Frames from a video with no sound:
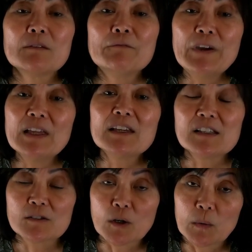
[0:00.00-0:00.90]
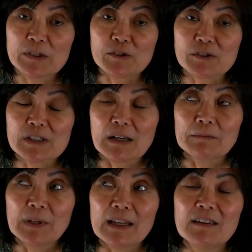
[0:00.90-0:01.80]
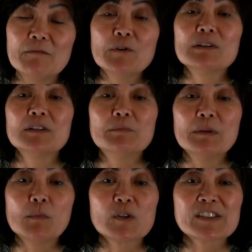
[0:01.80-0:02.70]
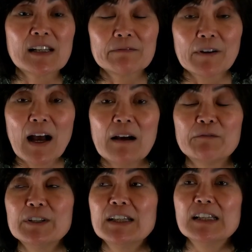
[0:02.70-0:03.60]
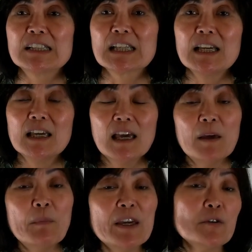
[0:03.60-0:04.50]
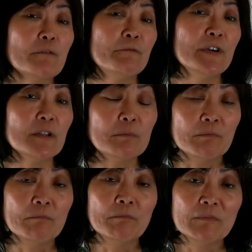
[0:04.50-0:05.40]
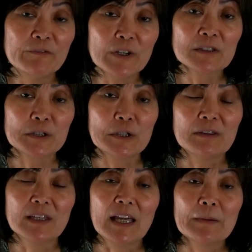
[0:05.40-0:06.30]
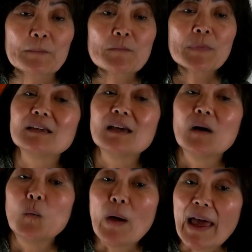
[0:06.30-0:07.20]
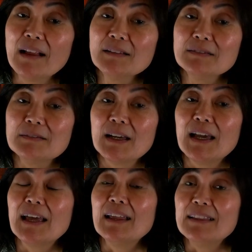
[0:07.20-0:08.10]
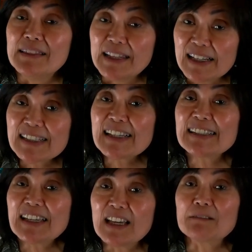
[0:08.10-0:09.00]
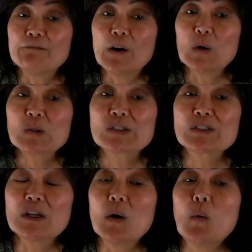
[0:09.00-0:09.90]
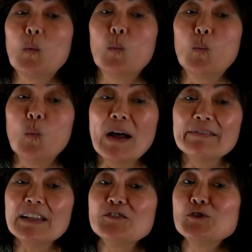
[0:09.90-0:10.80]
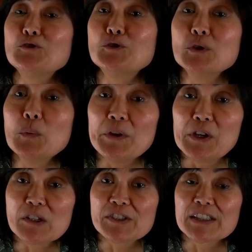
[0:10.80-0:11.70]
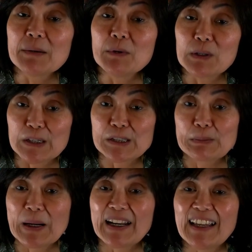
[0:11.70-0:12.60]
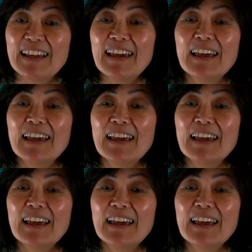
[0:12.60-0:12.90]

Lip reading: feeling towards yourself, like give you a little bit more self-confidence and make you feel good thing. Well, this is it, folks. So what did you do with your stimulus money?